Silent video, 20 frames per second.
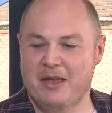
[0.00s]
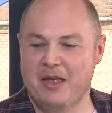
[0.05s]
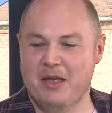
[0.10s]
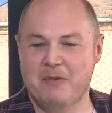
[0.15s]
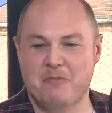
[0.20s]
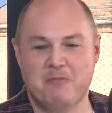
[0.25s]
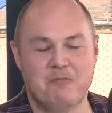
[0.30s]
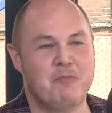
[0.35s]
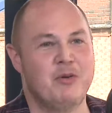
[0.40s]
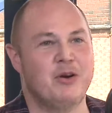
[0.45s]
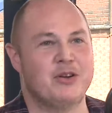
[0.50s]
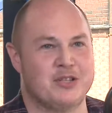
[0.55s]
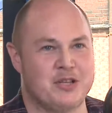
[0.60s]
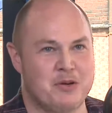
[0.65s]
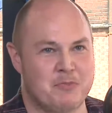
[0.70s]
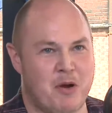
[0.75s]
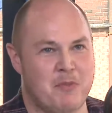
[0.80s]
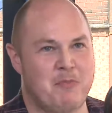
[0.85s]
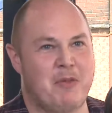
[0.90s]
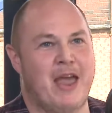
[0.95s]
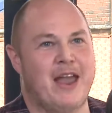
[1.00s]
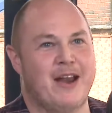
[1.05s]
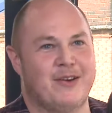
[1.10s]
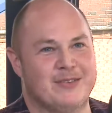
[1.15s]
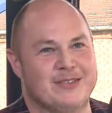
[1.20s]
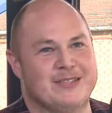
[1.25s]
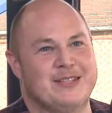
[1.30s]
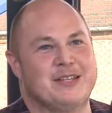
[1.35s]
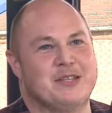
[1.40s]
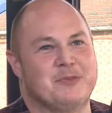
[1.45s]
much to my
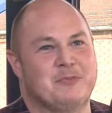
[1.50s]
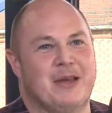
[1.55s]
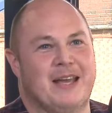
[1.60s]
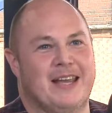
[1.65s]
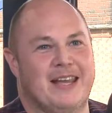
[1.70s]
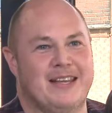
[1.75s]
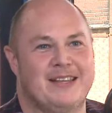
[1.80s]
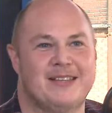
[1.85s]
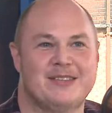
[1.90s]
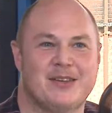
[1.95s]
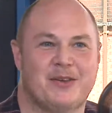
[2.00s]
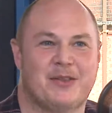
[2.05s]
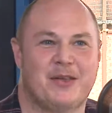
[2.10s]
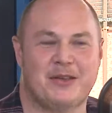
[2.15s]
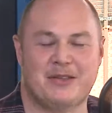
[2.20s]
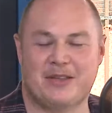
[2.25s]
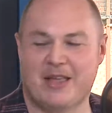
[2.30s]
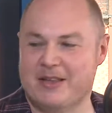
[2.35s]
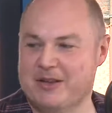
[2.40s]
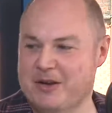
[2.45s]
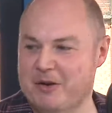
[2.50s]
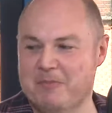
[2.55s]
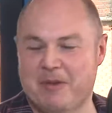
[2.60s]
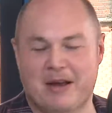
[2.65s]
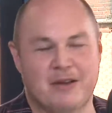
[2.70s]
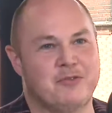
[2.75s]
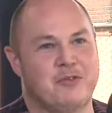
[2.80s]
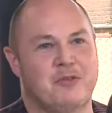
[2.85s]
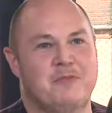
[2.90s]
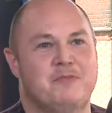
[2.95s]
parents' dismay. So they'd come back
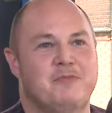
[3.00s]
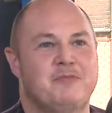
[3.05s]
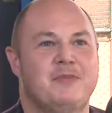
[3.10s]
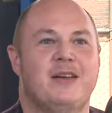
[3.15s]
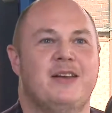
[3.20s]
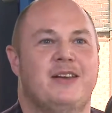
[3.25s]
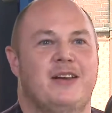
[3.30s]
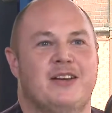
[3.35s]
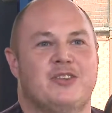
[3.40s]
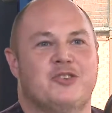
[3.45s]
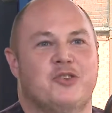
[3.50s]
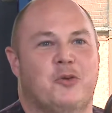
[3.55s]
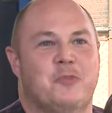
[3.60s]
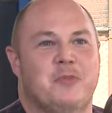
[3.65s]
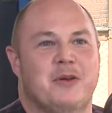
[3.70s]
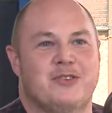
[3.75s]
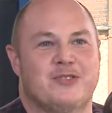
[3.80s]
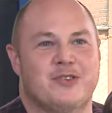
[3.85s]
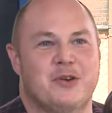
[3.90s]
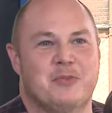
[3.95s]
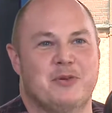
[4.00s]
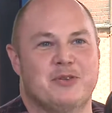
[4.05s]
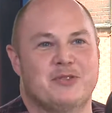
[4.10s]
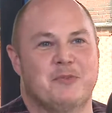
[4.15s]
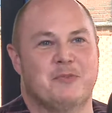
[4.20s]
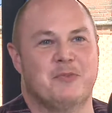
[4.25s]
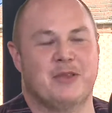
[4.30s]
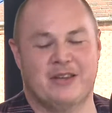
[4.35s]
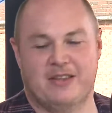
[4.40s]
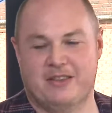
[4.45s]
from a shopping trip or
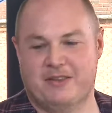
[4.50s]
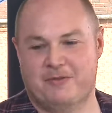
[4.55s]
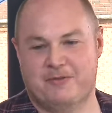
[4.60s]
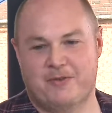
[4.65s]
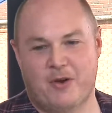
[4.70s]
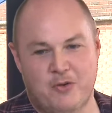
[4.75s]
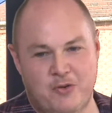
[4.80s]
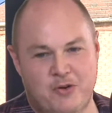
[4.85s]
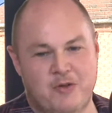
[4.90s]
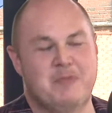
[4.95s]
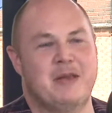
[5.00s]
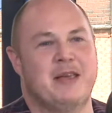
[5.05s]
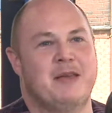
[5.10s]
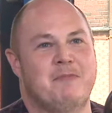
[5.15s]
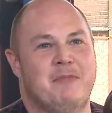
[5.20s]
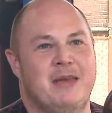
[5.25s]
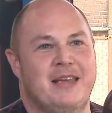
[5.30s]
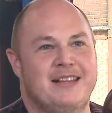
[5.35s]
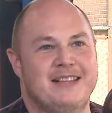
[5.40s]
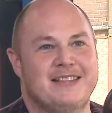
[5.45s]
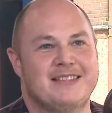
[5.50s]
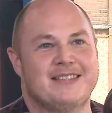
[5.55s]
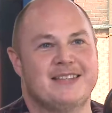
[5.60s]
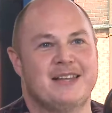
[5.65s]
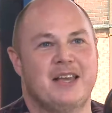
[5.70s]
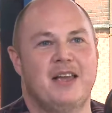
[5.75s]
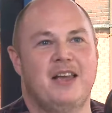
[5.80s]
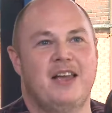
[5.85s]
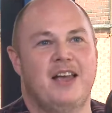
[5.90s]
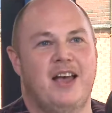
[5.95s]
something and the phone would be in bits.
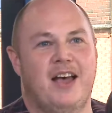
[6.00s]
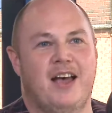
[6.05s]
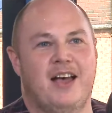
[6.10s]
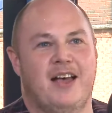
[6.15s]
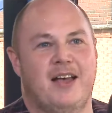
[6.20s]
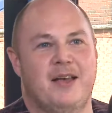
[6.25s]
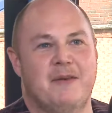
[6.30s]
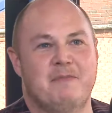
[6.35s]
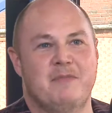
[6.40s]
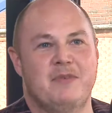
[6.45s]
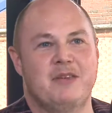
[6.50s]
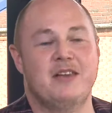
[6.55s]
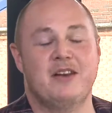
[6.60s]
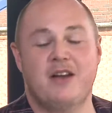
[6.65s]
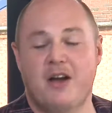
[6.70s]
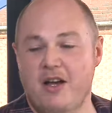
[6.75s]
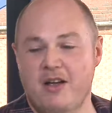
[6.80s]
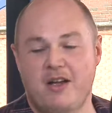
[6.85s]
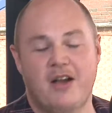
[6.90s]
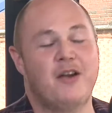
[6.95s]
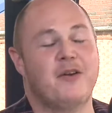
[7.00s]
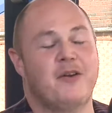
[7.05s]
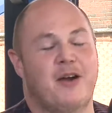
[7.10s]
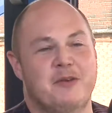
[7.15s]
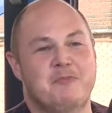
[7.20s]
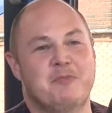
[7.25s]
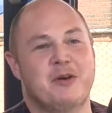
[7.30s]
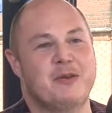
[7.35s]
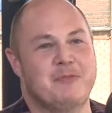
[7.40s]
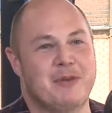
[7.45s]
I'd
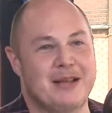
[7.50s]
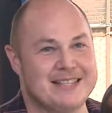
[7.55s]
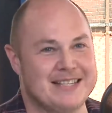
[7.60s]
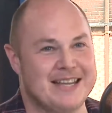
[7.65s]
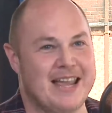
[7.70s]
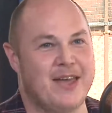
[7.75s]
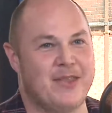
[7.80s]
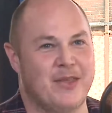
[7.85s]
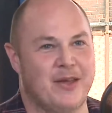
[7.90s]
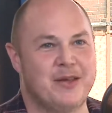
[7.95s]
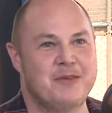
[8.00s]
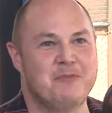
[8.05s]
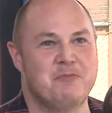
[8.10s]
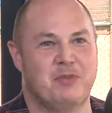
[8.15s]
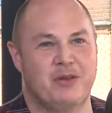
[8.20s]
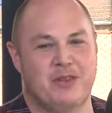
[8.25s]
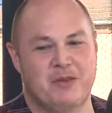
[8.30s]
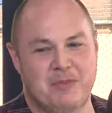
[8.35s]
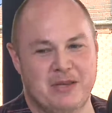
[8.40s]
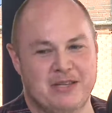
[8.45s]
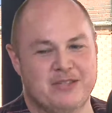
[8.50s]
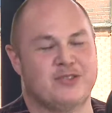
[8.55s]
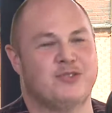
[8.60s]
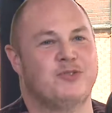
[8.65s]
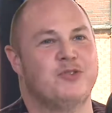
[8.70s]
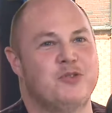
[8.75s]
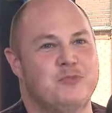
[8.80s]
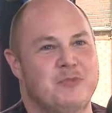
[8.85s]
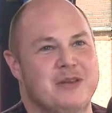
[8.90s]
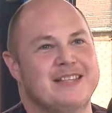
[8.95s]
put it back together, but there'd be a
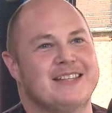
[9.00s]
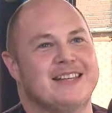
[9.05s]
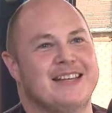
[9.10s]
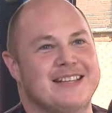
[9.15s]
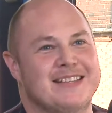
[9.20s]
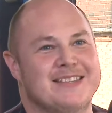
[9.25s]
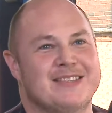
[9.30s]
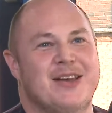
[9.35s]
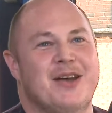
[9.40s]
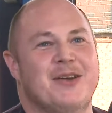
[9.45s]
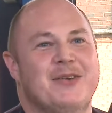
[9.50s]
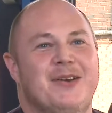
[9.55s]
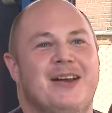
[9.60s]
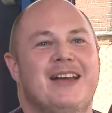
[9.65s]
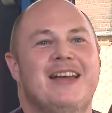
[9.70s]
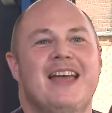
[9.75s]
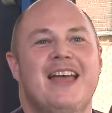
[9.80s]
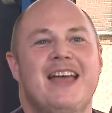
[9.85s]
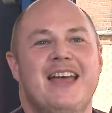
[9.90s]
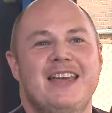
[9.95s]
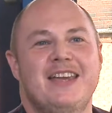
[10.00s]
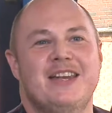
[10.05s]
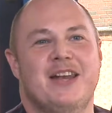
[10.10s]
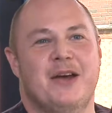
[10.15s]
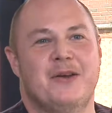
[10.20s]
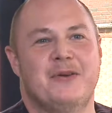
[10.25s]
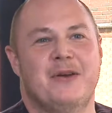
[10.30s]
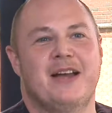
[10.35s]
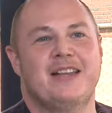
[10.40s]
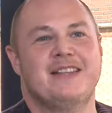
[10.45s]
screw missing. So,
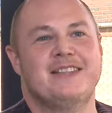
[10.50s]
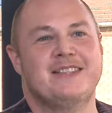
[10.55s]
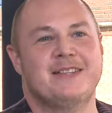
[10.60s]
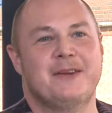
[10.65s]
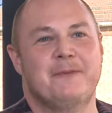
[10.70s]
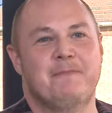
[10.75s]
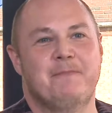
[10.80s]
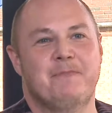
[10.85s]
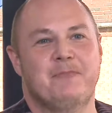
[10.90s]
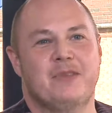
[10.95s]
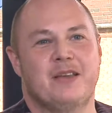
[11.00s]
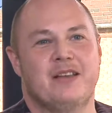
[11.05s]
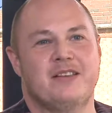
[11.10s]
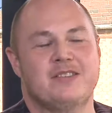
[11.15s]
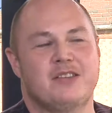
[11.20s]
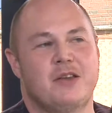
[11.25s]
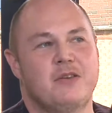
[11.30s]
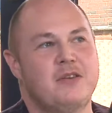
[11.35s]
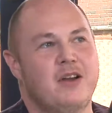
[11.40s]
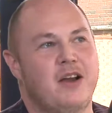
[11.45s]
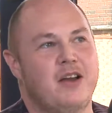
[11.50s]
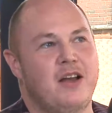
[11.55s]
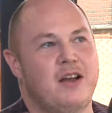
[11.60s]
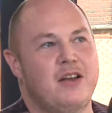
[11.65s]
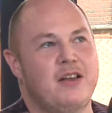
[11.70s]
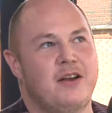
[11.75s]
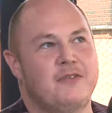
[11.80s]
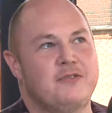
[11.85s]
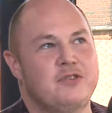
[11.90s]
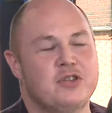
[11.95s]
and so
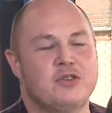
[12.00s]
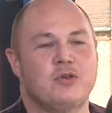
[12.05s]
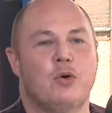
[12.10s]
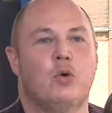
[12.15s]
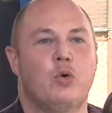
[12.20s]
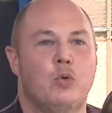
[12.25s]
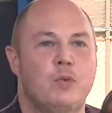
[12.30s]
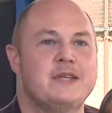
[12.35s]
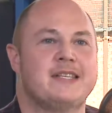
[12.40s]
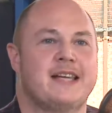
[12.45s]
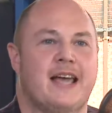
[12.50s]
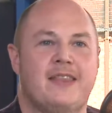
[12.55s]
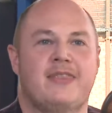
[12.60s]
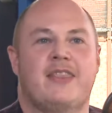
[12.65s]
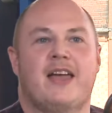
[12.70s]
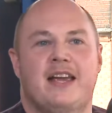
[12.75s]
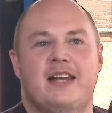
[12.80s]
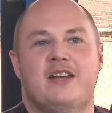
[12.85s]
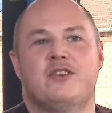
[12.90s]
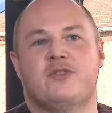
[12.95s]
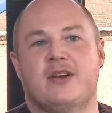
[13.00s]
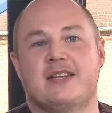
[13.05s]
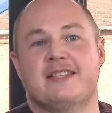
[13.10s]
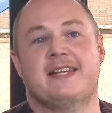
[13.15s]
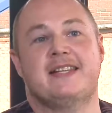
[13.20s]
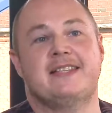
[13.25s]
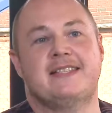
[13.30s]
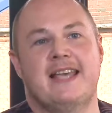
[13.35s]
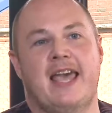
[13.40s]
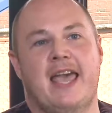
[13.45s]
I've just always had that interest
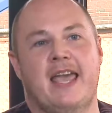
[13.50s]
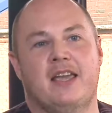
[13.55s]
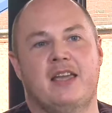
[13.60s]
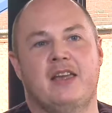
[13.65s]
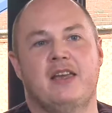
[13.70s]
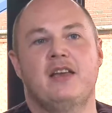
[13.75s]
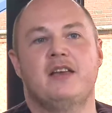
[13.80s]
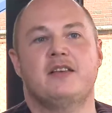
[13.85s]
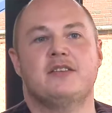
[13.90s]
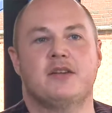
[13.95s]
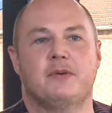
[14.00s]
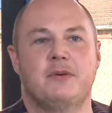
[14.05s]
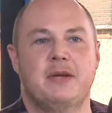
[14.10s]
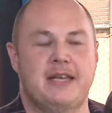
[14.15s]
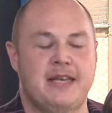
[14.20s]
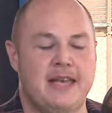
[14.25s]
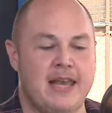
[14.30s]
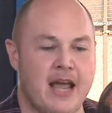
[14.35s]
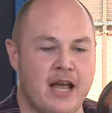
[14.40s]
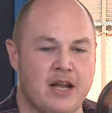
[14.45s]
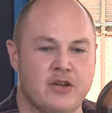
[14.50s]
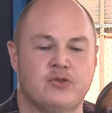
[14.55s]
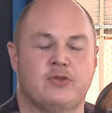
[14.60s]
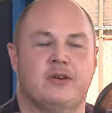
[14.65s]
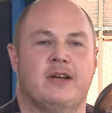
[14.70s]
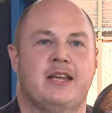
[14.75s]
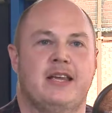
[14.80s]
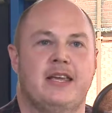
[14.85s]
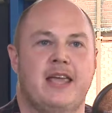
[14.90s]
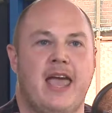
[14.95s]
in tech. So it naturally,